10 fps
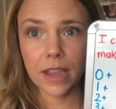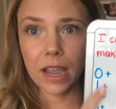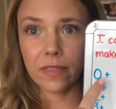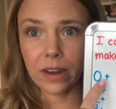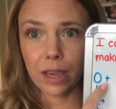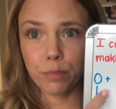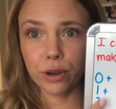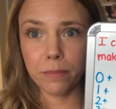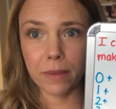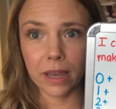And then I
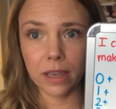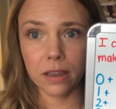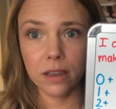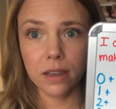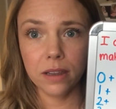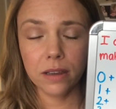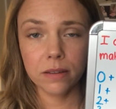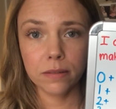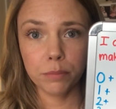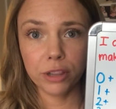put my
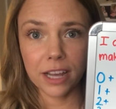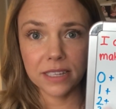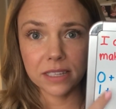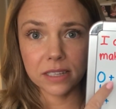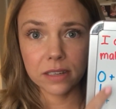plus